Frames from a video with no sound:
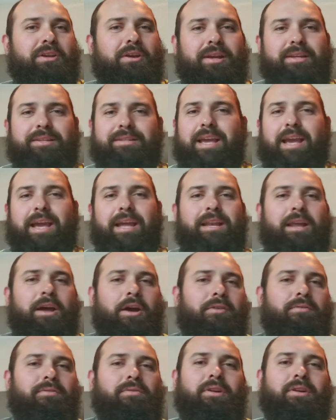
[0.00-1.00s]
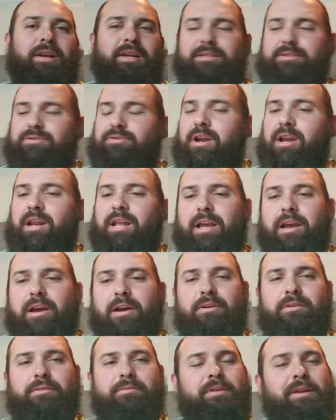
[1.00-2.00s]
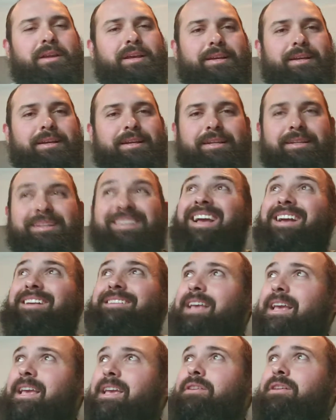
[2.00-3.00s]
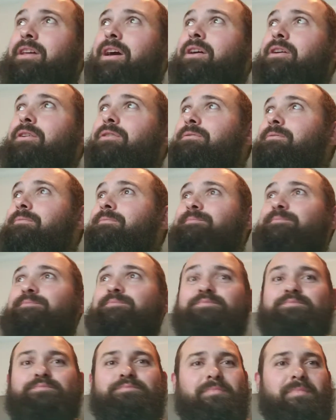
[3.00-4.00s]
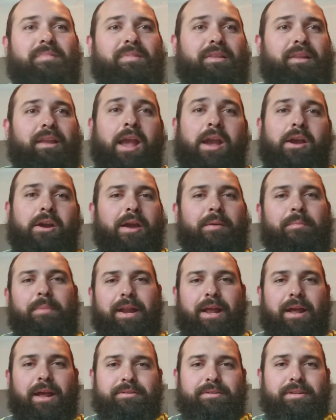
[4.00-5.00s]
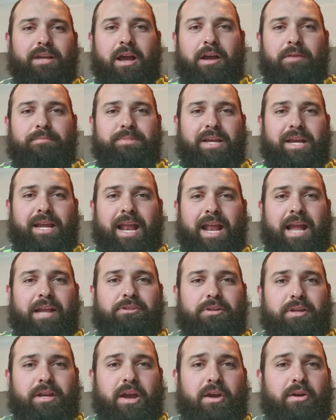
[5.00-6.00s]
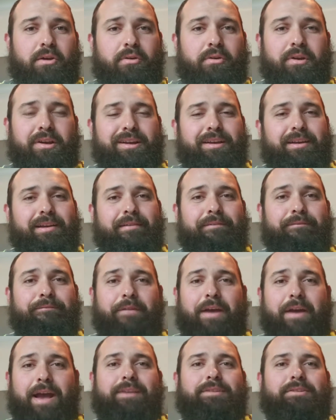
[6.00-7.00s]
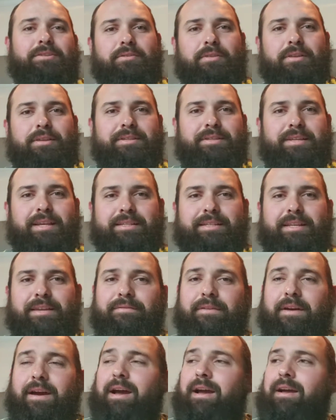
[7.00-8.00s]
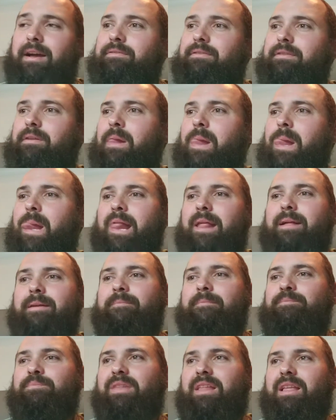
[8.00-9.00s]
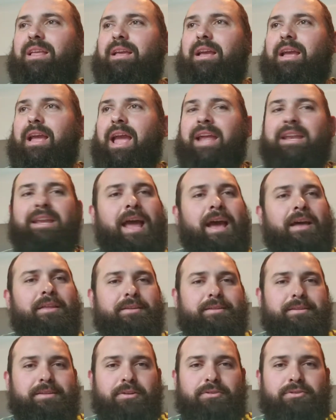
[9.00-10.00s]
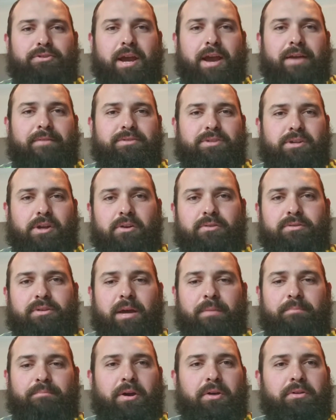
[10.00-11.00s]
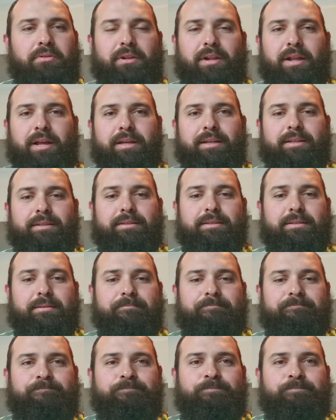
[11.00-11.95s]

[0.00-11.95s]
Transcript: So he's getting over. He's trying to go. Next thing you know, here everybody else comes. I can actually go faster than 65 and now these two drivers are holding up both lanes.